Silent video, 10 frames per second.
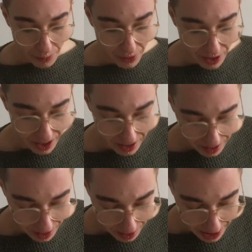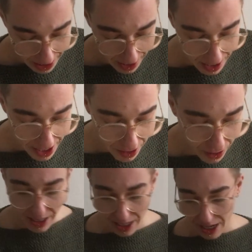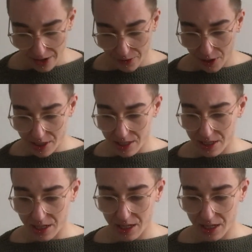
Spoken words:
But yeah, I don't know. At first